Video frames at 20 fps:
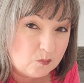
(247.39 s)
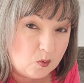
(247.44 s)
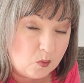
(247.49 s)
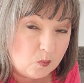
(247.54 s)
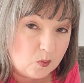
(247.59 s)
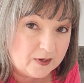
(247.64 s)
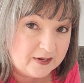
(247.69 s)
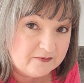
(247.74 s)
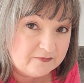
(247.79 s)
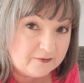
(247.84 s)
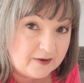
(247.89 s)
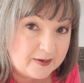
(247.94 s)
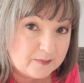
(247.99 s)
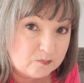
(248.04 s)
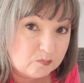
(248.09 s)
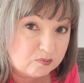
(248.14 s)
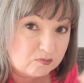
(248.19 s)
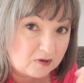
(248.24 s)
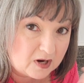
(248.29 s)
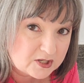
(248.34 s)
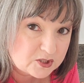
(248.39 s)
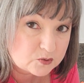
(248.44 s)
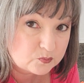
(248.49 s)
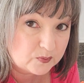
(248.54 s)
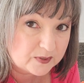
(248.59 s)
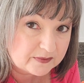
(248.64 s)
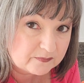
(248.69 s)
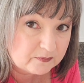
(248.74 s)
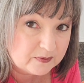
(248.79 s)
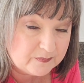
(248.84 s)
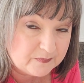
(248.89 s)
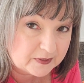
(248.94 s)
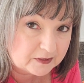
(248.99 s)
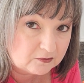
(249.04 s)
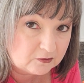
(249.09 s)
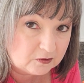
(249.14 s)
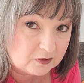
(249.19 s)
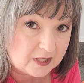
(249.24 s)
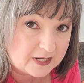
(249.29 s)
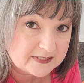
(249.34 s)
well, what if I brush with
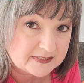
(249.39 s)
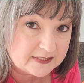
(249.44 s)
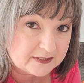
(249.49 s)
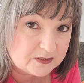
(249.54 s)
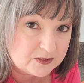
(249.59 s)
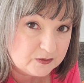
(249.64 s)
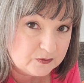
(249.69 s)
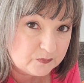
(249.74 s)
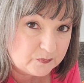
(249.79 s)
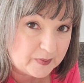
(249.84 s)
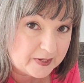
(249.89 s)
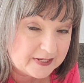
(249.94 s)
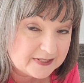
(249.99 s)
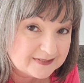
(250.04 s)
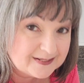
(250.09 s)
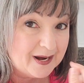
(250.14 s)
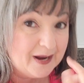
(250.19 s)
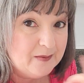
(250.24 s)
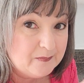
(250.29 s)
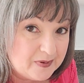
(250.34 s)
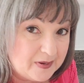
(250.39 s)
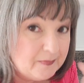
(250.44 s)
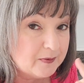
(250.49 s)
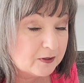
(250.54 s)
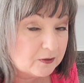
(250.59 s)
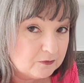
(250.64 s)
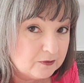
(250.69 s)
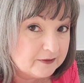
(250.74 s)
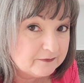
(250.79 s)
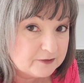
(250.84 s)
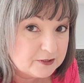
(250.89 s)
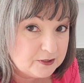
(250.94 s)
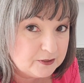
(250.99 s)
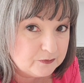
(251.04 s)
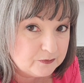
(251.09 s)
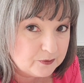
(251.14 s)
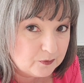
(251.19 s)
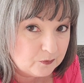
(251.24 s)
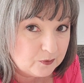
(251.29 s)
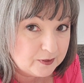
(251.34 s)
remineralizing toothpaste? Maybe I don't have to
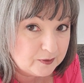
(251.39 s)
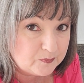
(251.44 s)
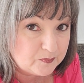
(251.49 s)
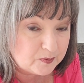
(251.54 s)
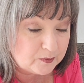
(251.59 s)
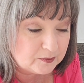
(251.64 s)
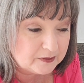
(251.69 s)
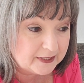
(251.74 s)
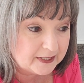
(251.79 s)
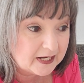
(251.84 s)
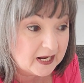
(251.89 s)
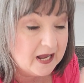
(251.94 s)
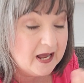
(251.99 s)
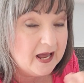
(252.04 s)
do the oil pulling.